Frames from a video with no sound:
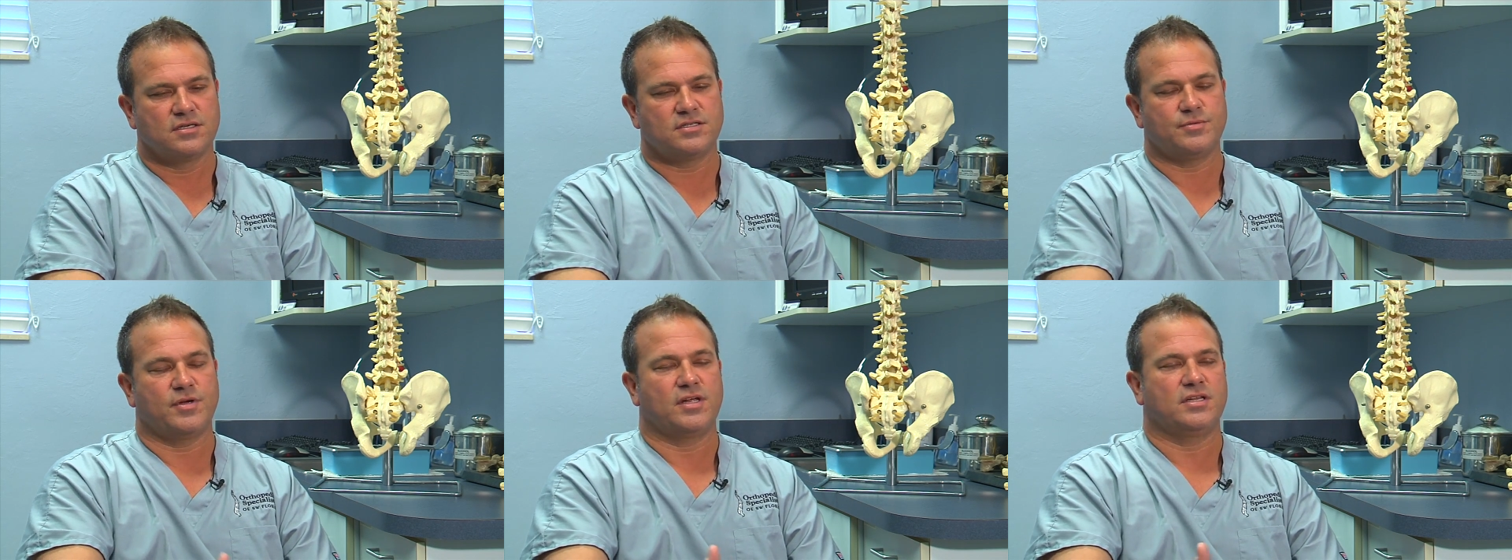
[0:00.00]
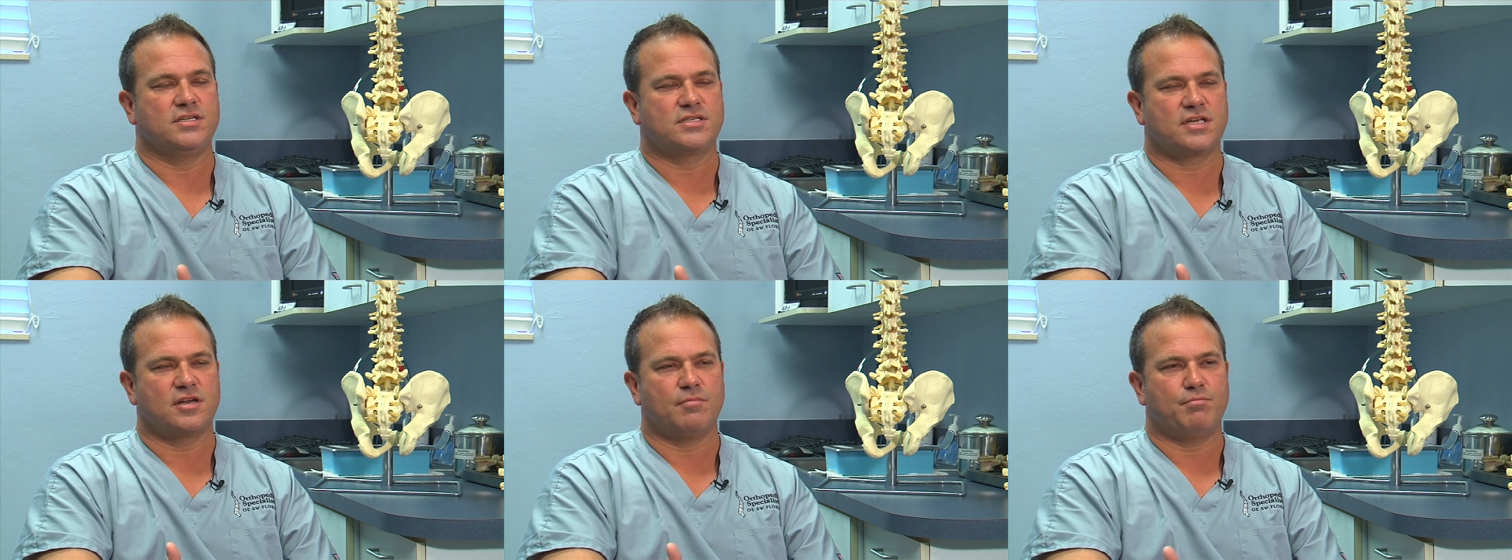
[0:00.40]
to at
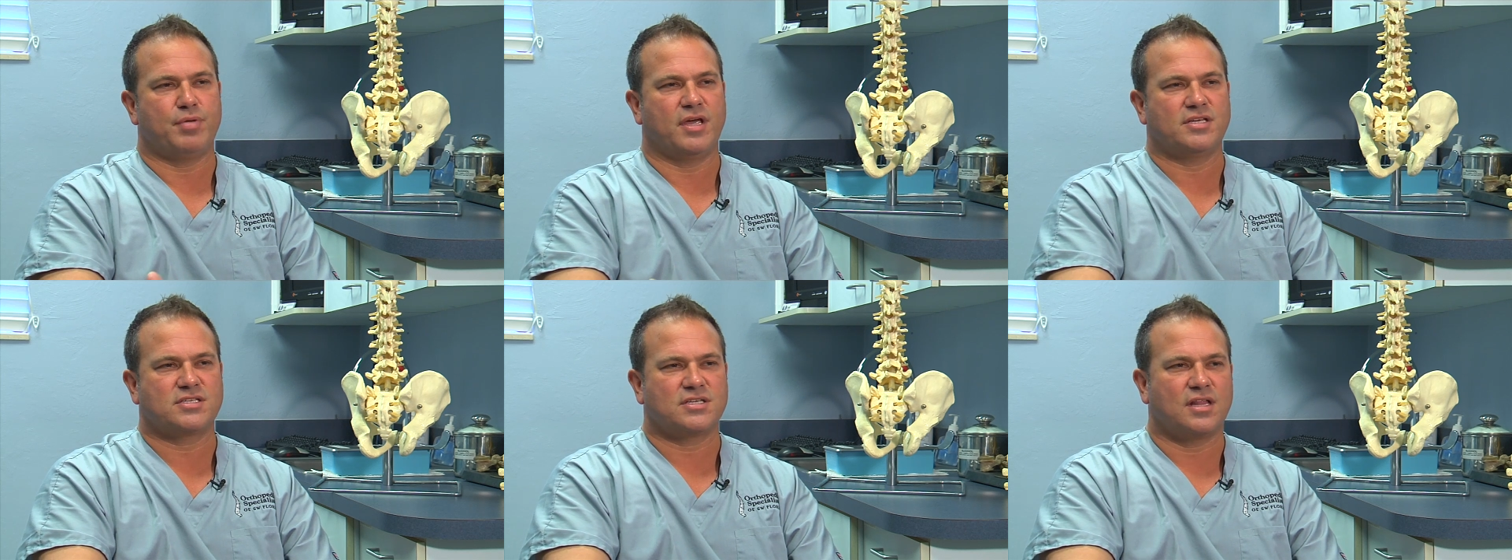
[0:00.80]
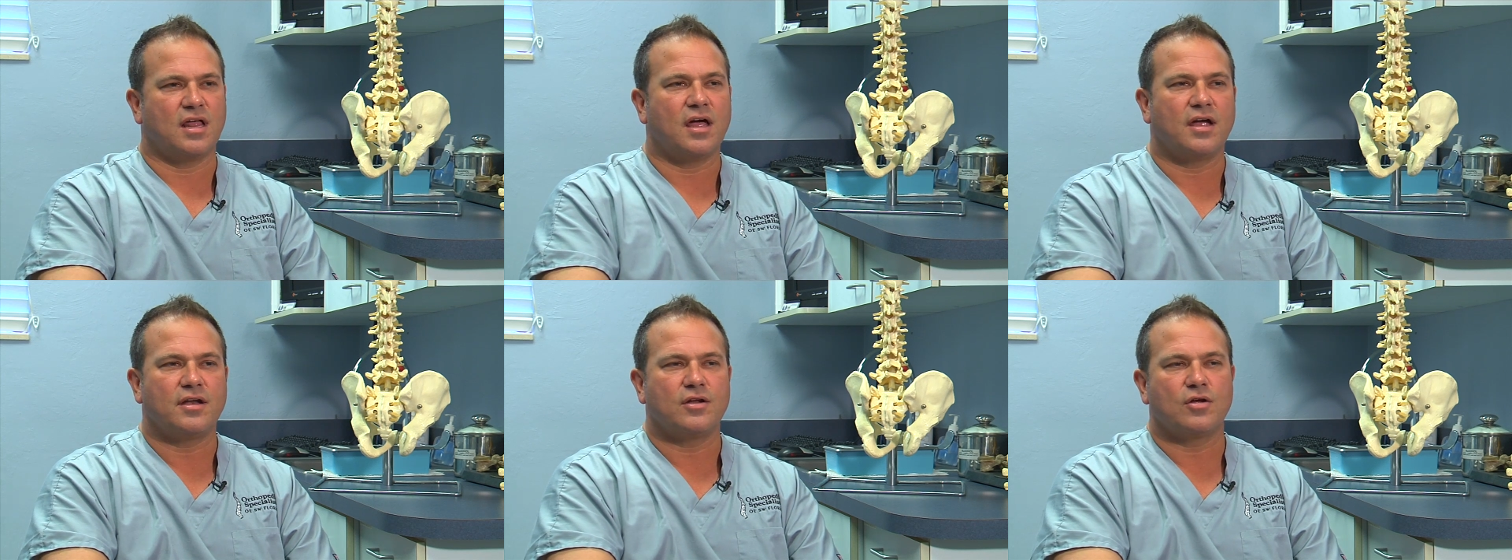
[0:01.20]
least get a
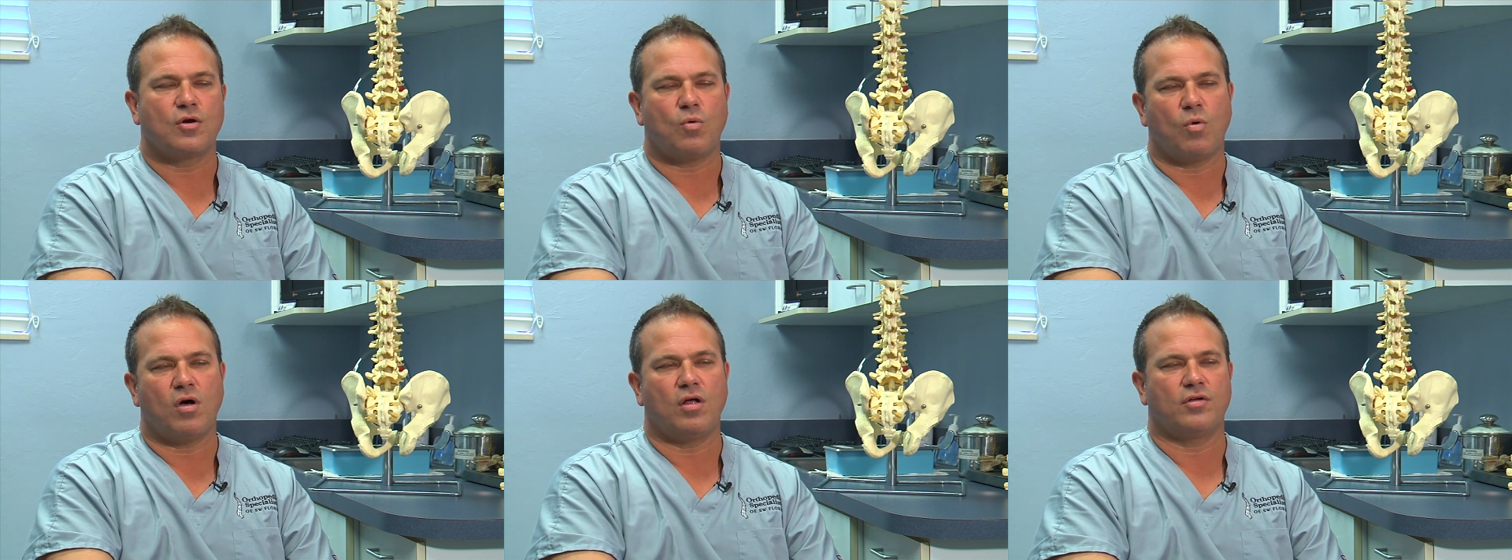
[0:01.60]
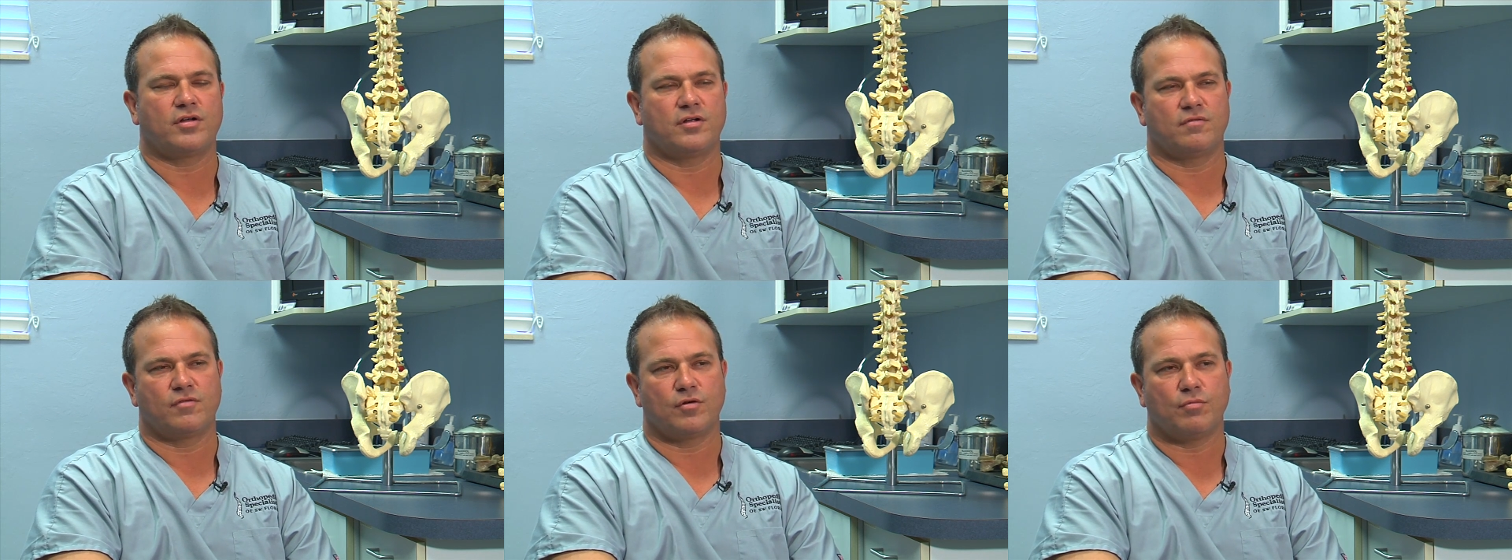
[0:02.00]
baseline
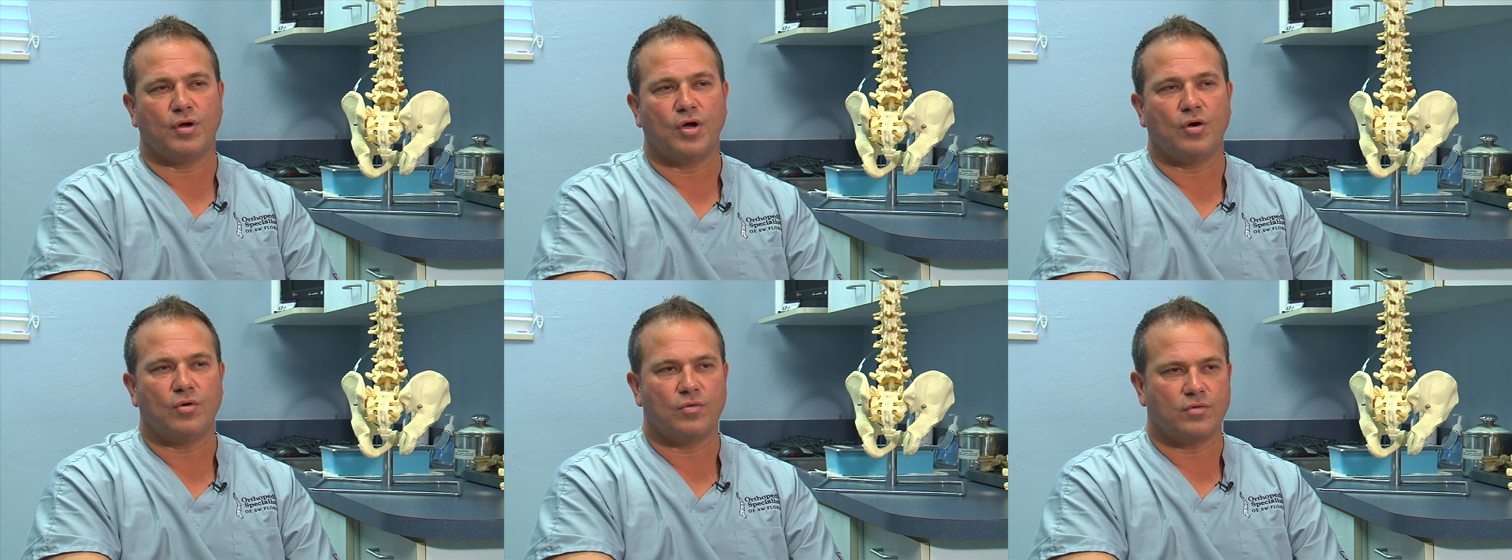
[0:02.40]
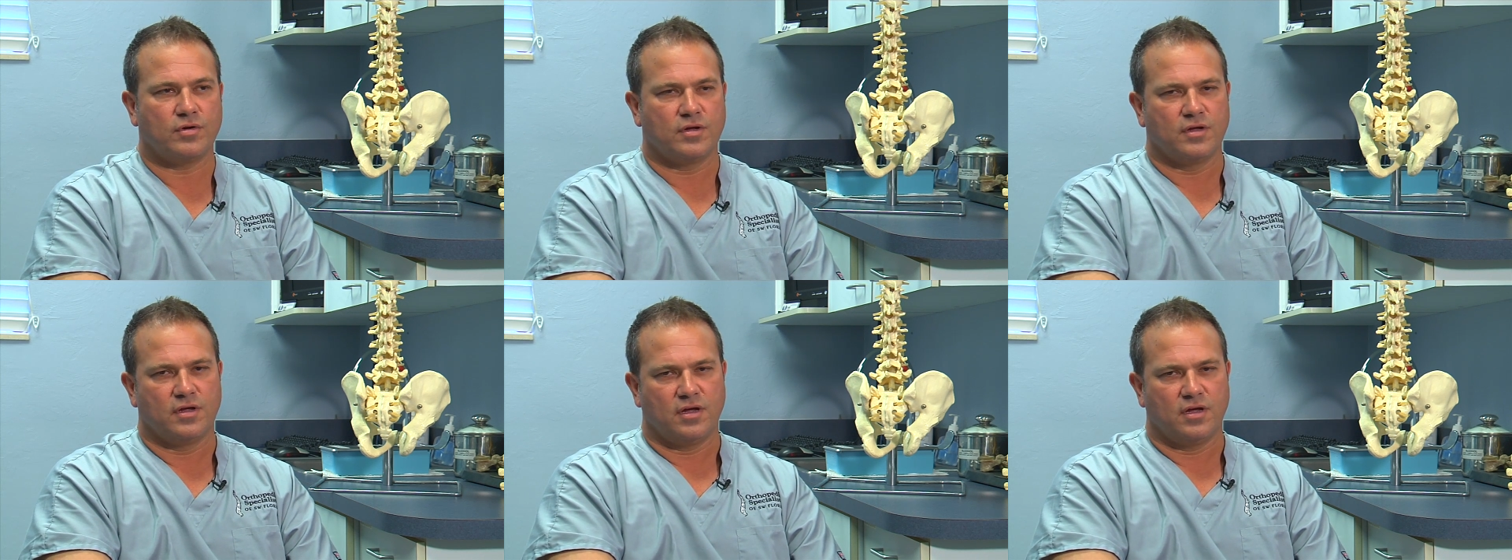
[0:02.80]
quality of their bone